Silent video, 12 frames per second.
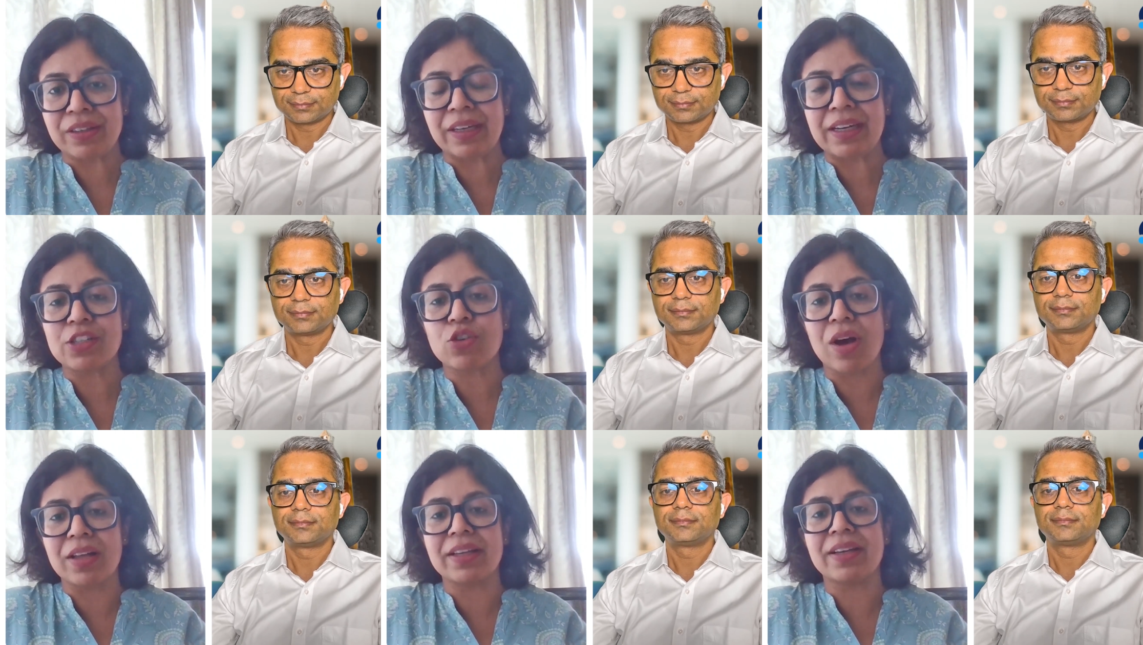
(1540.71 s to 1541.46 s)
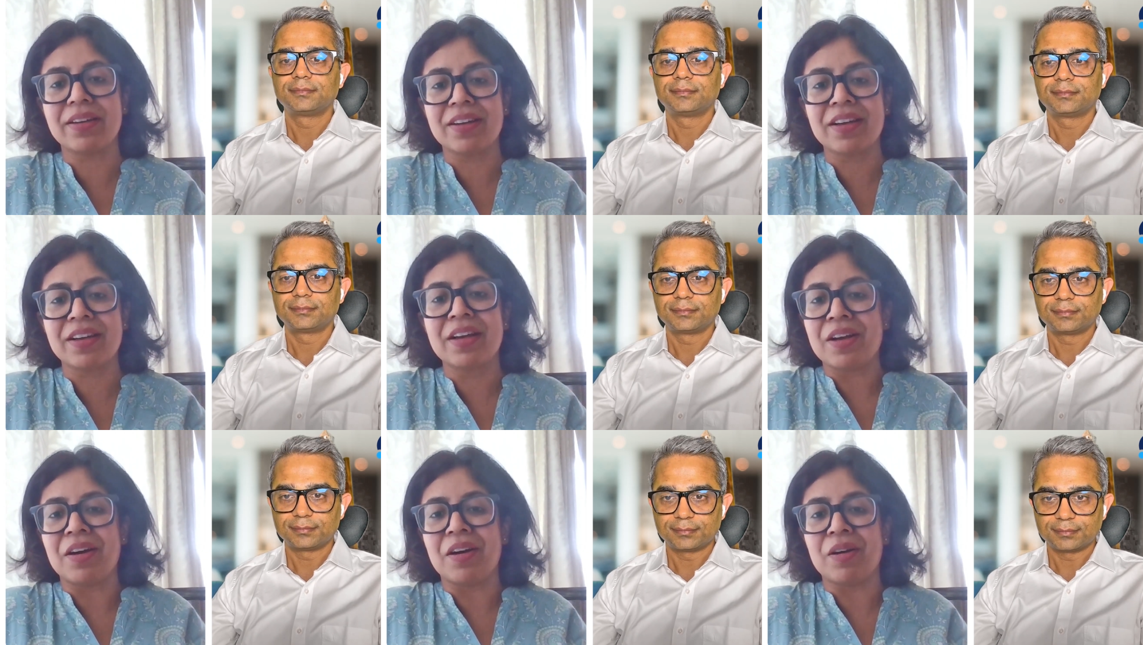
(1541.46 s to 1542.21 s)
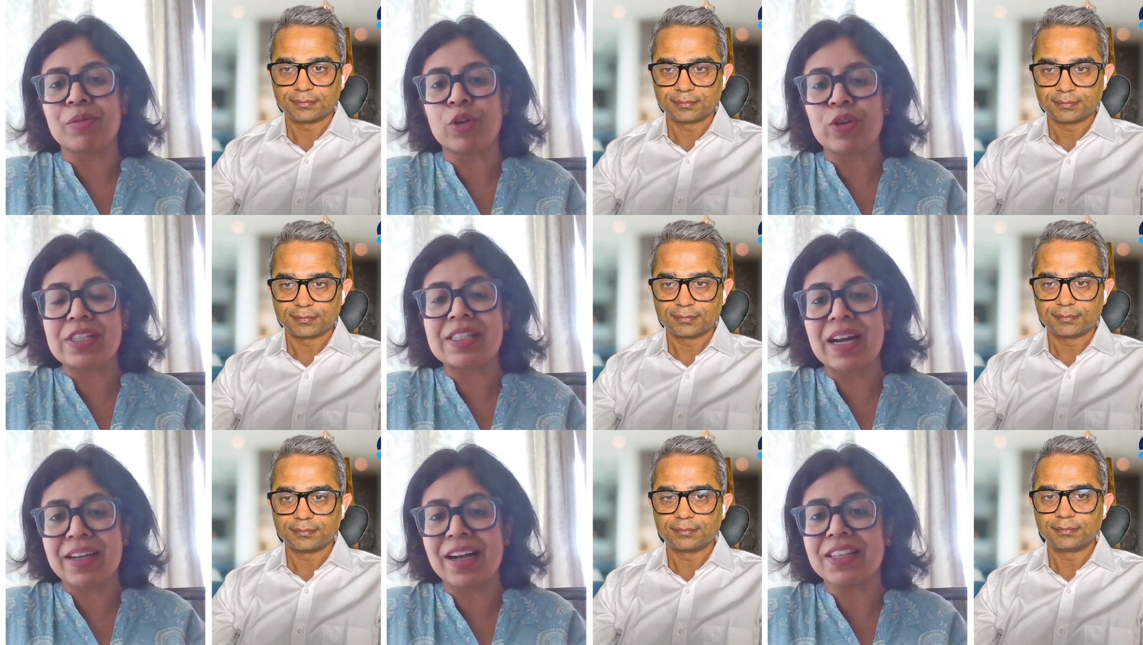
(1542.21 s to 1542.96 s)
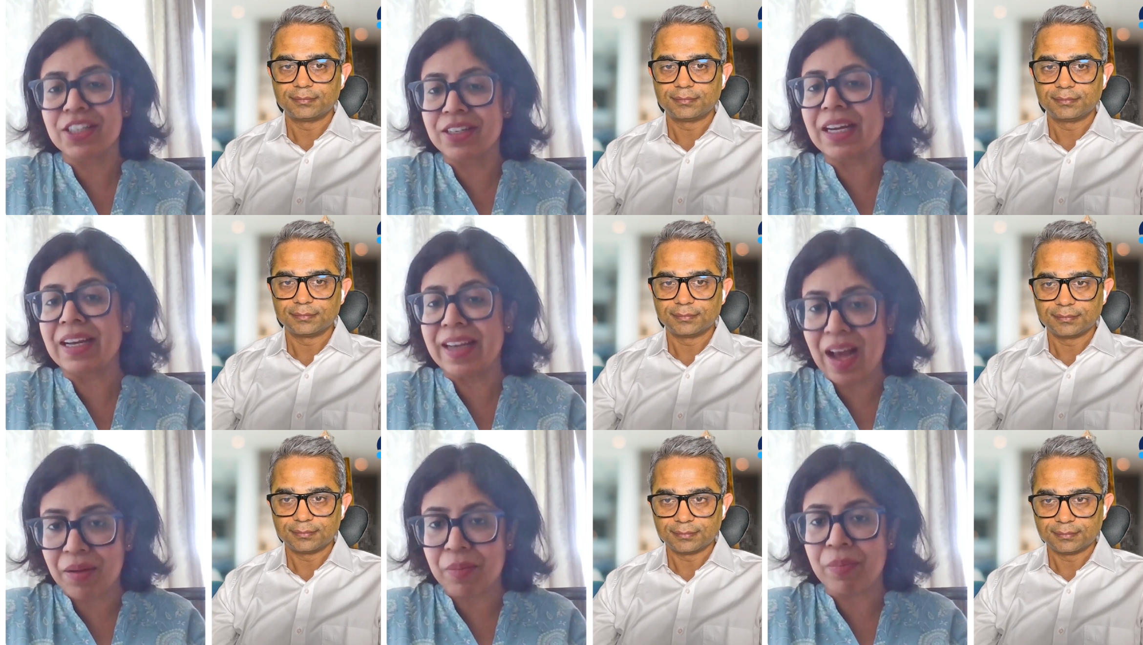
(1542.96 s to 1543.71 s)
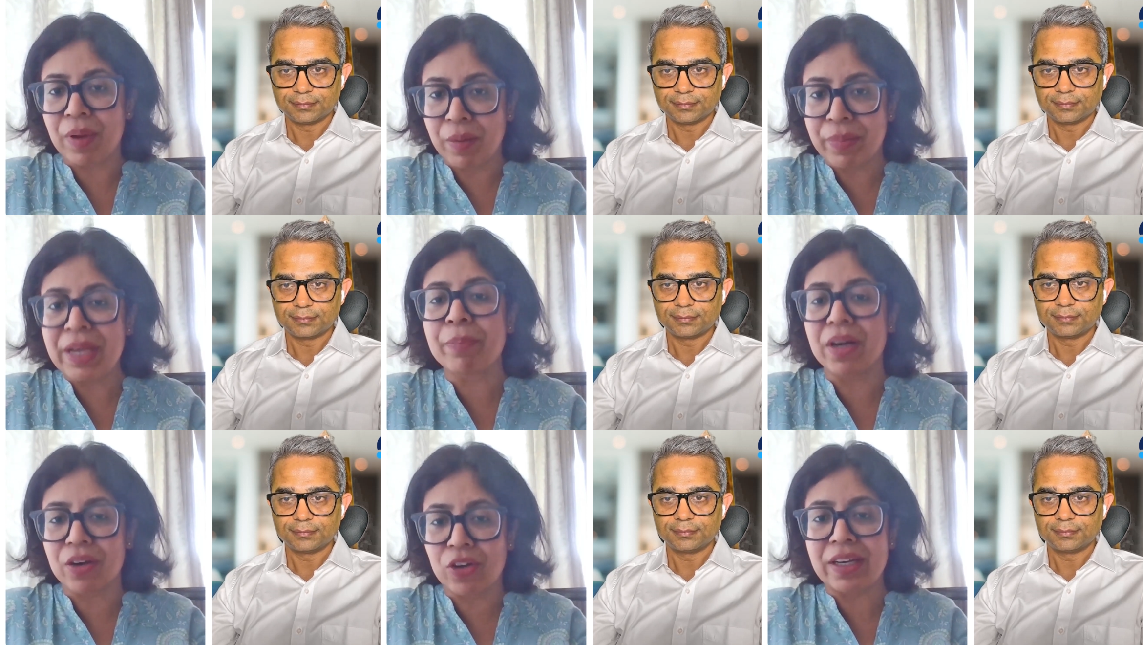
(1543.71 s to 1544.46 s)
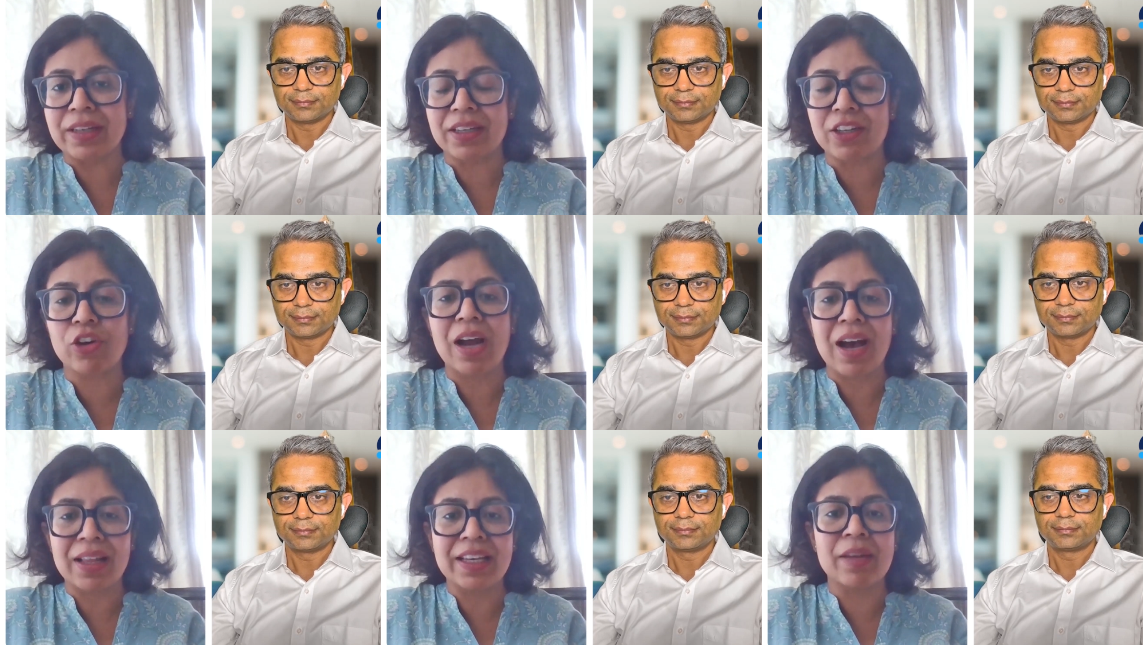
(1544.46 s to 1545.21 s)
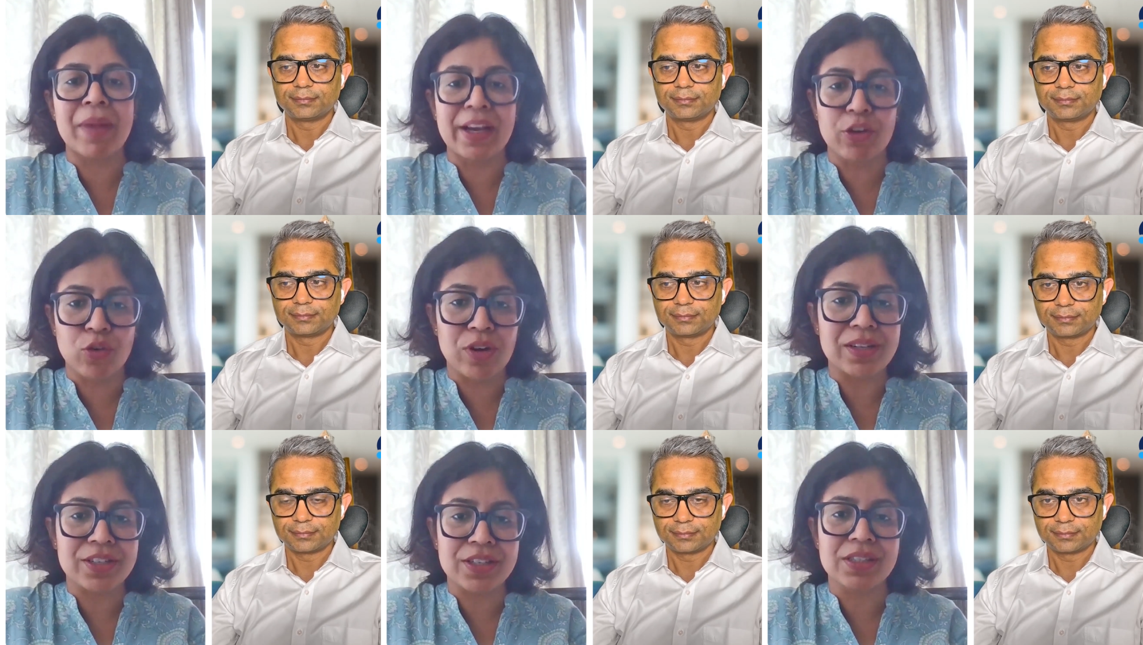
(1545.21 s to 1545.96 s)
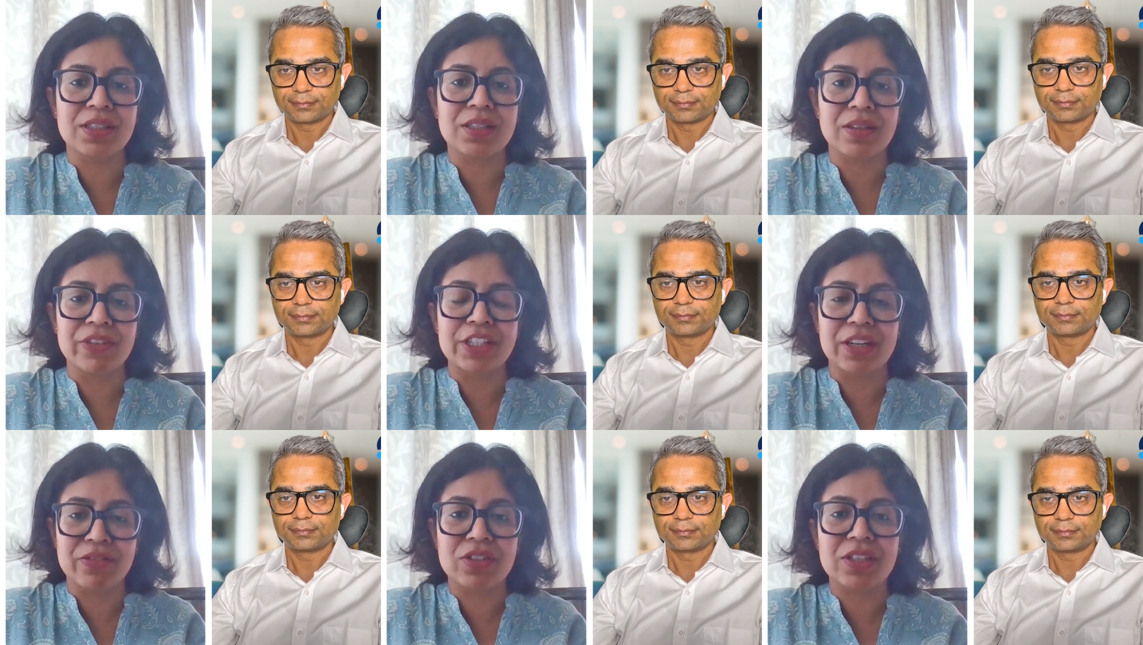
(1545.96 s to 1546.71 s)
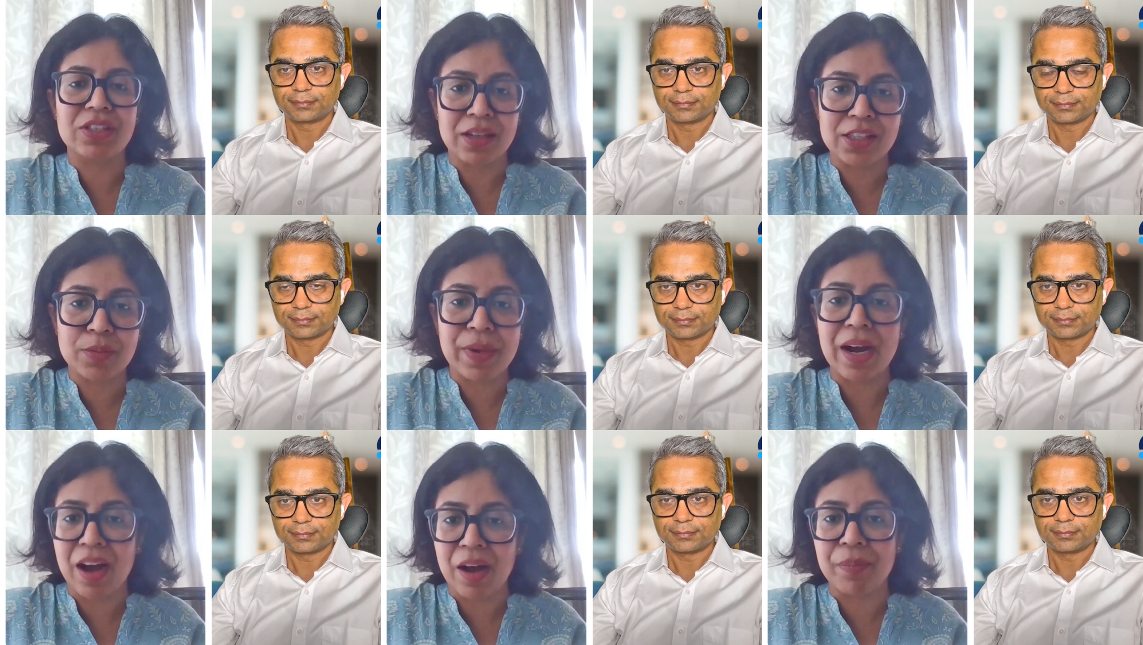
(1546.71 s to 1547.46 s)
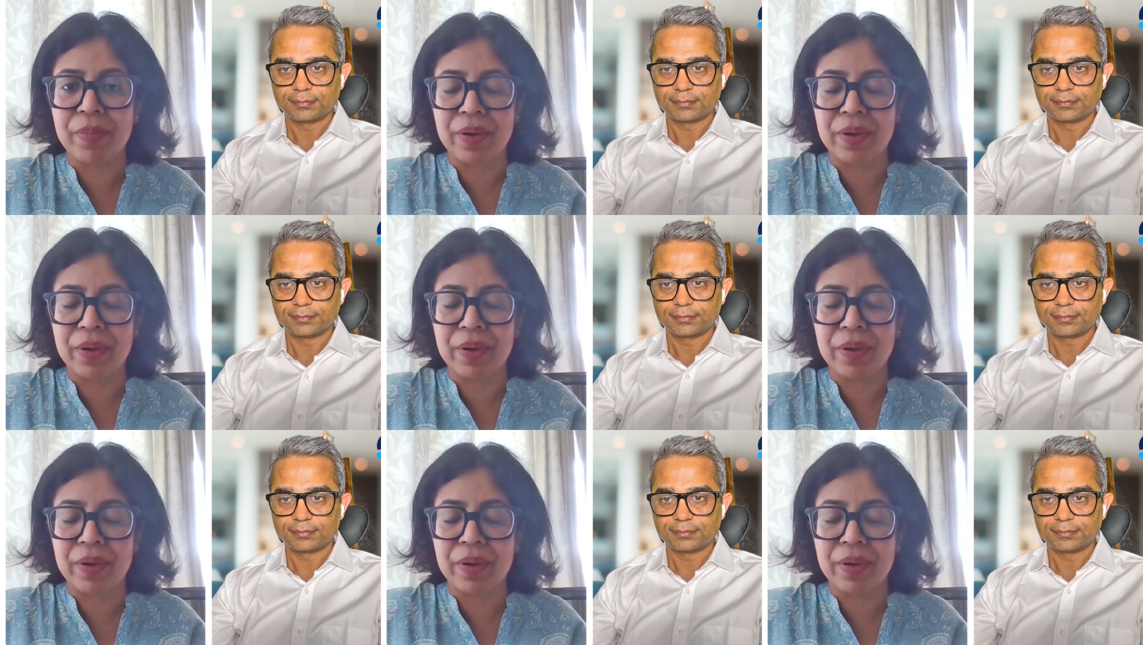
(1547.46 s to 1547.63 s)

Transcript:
Speaker 1: Right? So are there uh, you know, is that culture really uh, being percolated, or are there micro cultures which have sprung up